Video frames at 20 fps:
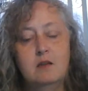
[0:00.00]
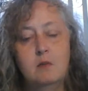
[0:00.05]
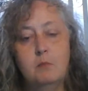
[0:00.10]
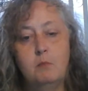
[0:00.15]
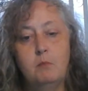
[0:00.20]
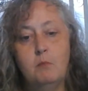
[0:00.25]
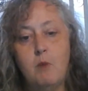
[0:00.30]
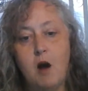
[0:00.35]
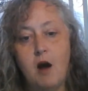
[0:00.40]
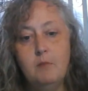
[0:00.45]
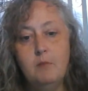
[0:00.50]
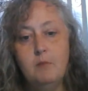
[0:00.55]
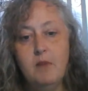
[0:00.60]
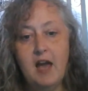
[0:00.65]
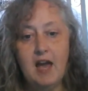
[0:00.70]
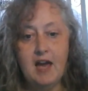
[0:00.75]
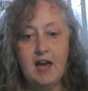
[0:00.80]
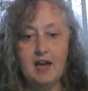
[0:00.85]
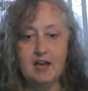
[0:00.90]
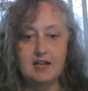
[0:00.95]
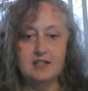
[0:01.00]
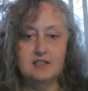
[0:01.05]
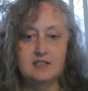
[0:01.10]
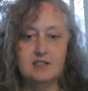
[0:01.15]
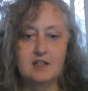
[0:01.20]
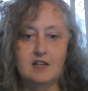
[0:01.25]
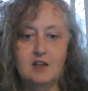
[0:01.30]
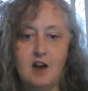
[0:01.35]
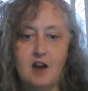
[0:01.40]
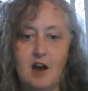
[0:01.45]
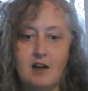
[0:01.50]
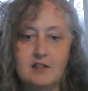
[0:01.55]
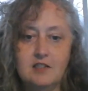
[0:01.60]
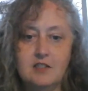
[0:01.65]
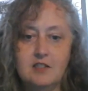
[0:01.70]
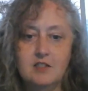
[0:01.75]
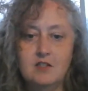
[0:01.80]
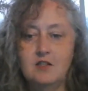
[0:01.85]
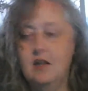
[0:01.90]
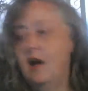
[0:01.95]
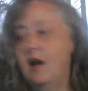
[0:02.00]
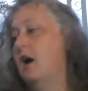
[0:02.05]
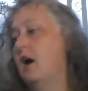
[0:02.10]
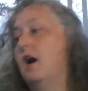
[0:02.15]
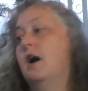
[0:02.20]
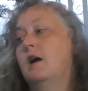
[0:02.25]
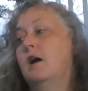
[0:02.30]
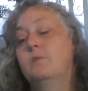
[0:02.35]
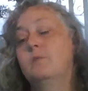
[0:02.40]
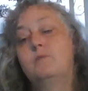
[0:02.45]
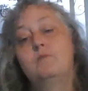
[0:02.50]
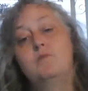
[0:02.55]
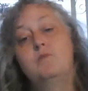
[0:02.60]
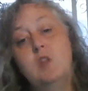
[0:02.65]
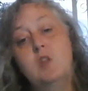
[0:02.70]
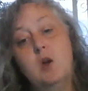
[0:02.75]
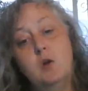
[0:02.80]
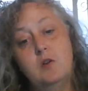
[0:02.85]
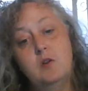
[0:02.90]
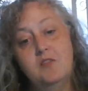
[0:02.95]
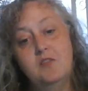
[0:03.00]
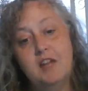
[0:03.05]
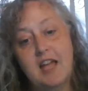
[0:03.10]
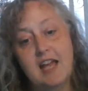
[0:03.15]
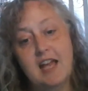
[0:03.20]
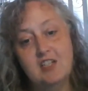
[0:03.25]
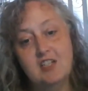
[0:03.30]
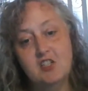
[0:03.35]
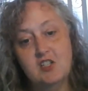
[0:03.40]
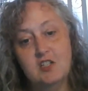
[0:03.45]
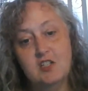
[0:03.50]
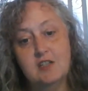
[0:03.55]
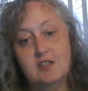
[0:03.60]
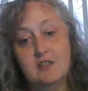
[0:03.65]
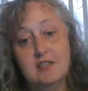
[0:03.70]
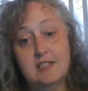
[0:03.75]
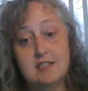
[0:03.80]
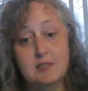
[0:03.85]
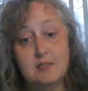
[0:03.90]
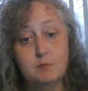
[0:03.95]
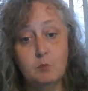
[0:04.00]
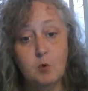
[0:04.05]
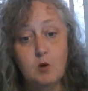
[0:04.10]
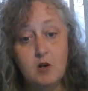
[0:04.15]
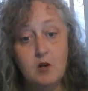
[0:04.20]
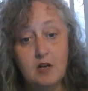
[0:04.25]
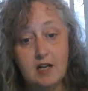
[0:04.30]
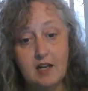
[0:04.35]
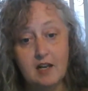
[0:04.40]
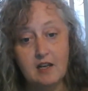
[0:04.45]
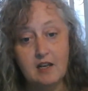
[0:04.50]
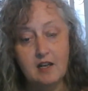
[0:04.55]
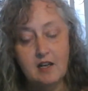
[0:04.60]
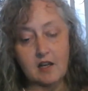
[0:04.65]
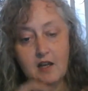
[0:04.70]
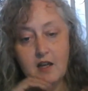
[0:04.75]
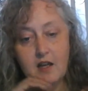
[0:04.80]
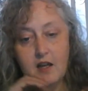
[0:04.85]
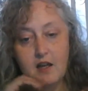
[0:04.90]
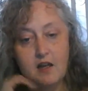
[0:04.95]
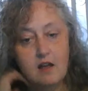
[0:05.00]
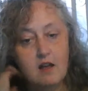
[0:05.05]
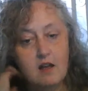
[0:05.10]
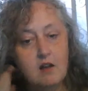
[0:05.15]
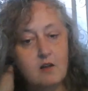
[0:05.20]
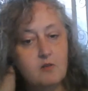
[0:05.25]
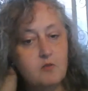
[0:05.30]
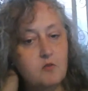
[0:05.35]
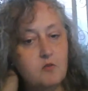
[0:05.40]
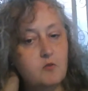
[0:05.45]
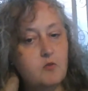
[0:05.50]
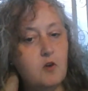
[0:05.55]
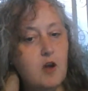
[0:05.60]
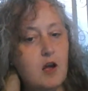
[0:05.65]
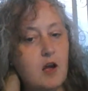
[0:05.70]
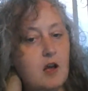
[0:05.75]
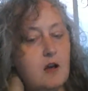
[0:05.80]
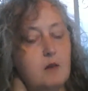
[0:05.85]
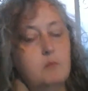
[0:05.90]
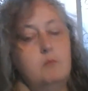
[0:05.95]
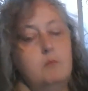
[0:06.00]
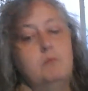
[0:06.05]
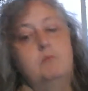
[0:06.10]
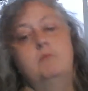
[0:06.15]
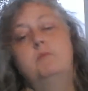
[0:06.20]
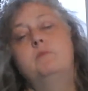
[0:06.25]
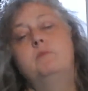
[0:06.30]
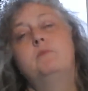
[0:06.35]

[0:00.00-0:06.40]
mom had gotten um, notification this morning from